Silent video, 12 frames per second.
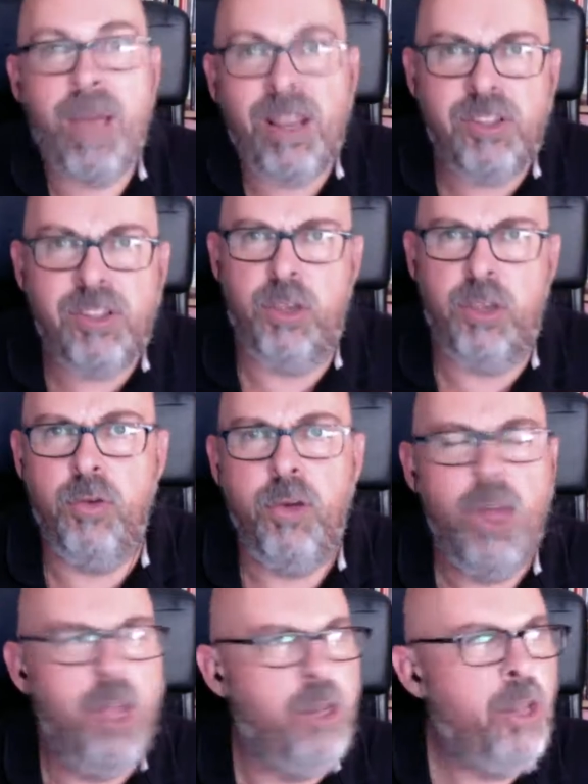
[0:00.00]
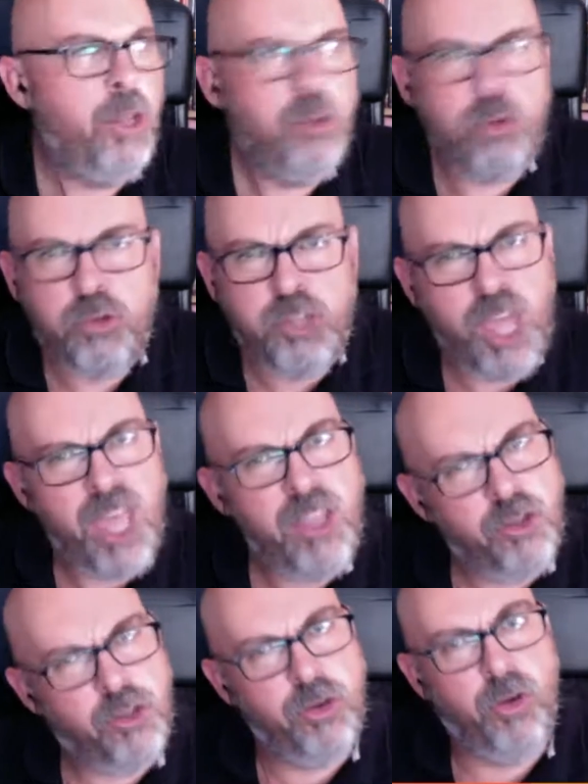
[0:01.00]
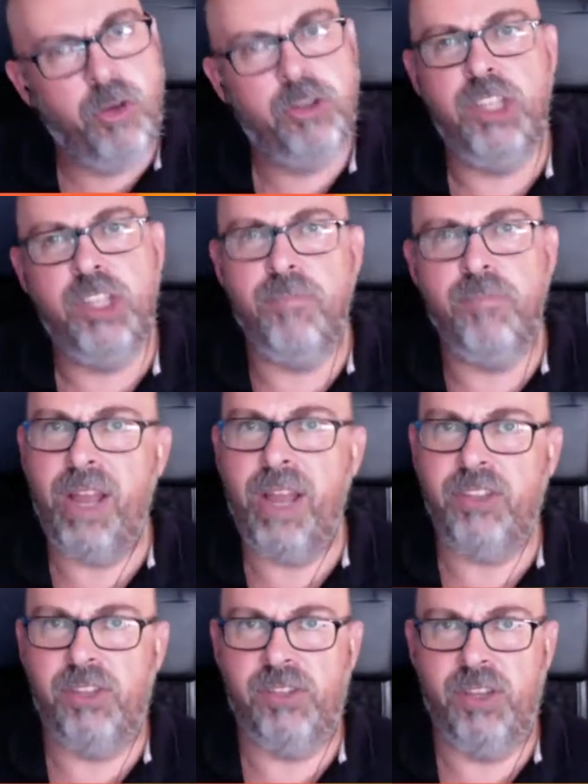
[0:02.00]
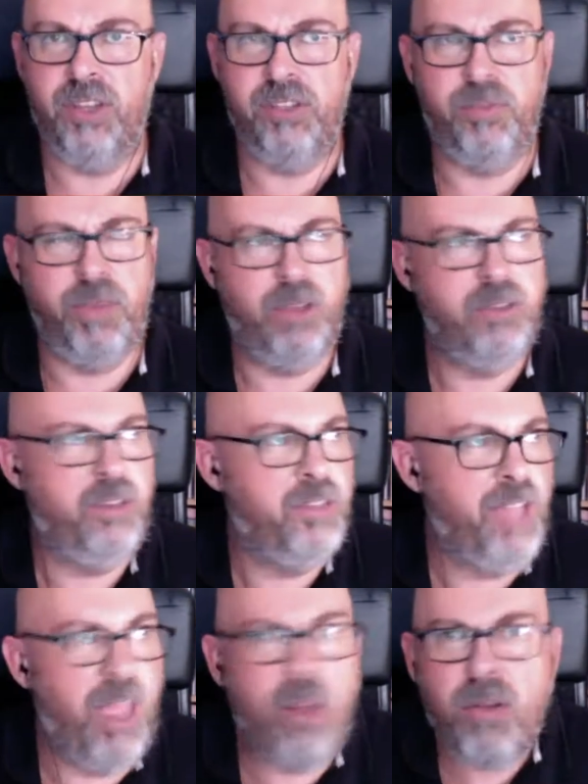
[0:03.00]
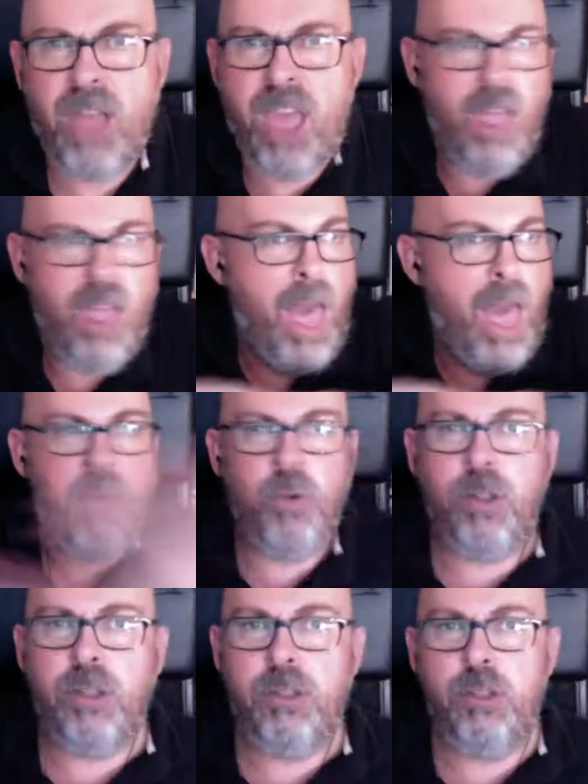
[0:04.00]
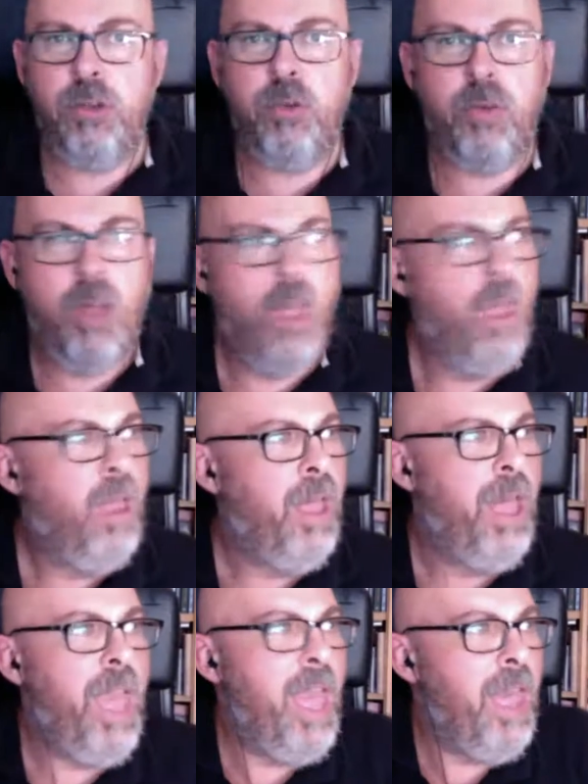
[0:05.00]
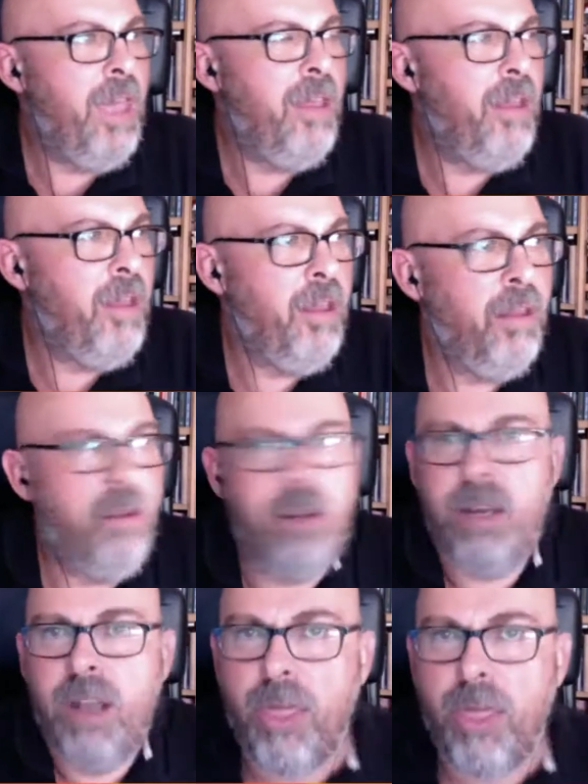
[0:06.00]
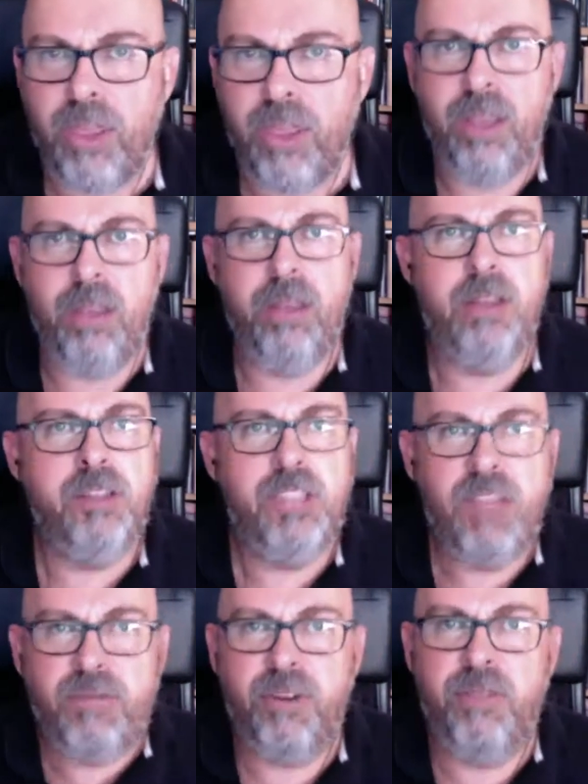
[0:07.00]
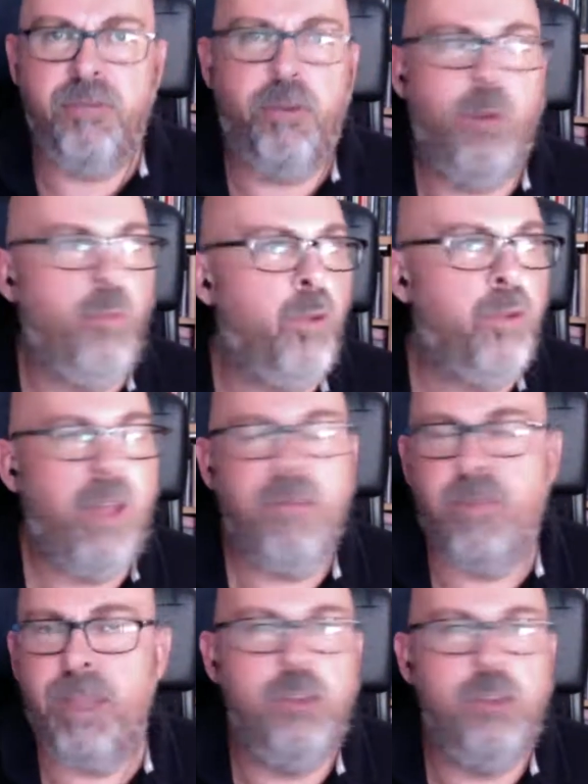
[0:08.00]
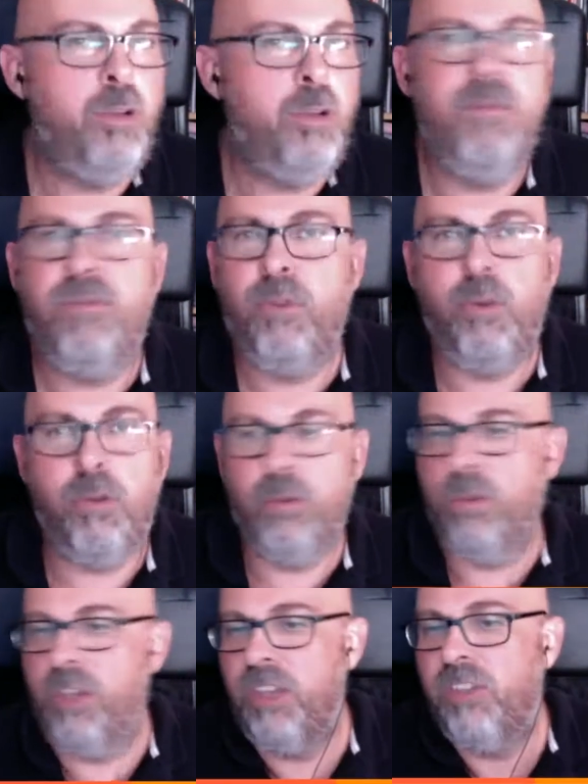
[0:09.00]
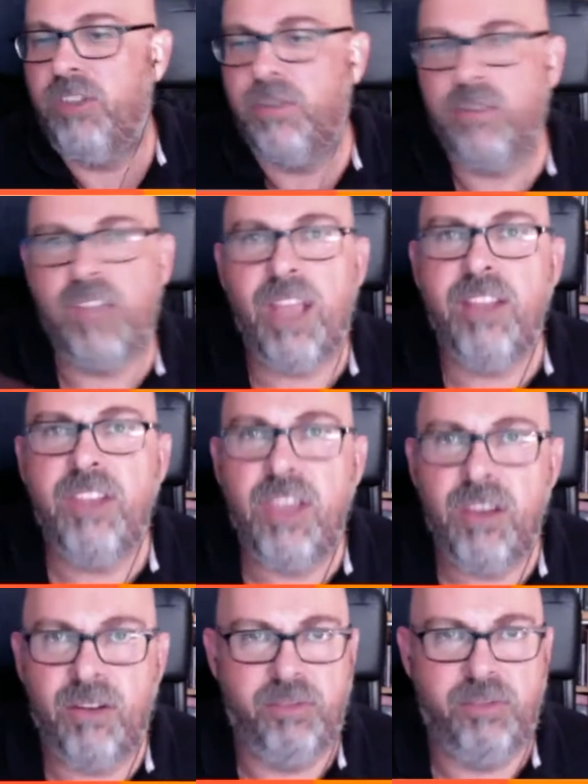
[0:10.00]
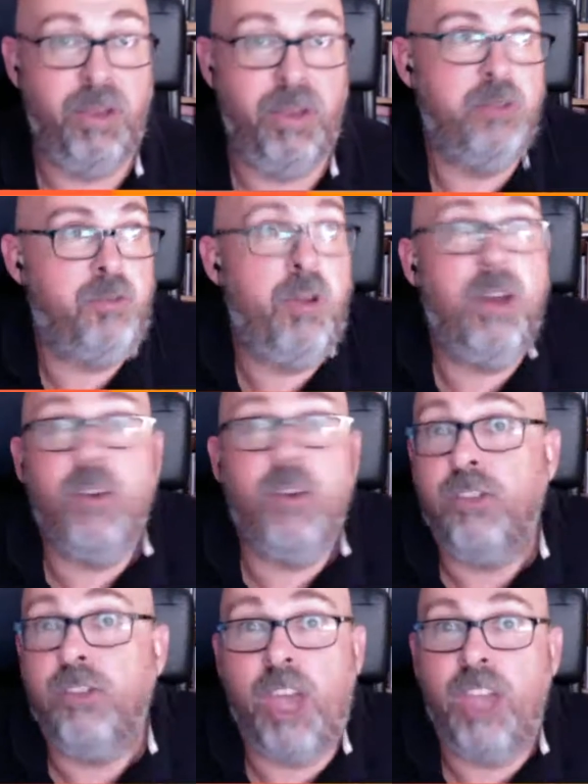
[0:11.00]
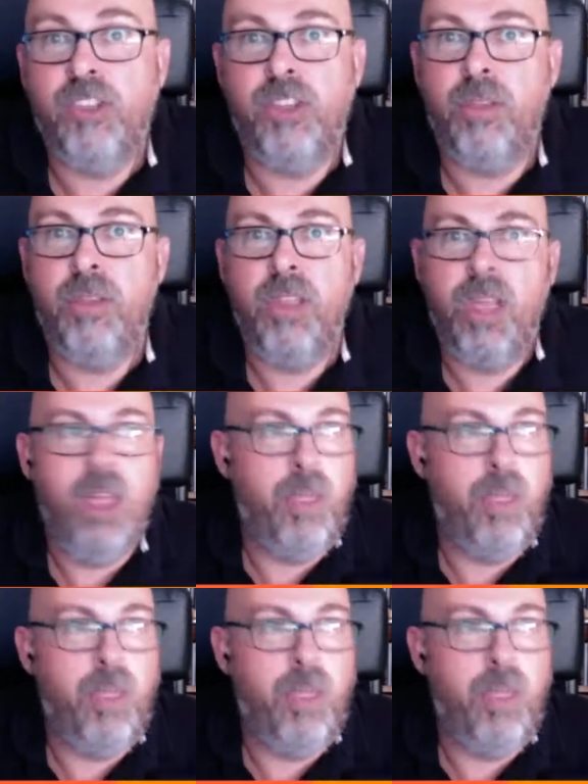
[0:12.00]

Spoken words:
you not to change your teaching practices, because you say, okay, I will do nothing different from what I've been doing for these 10 years, because you are not changing the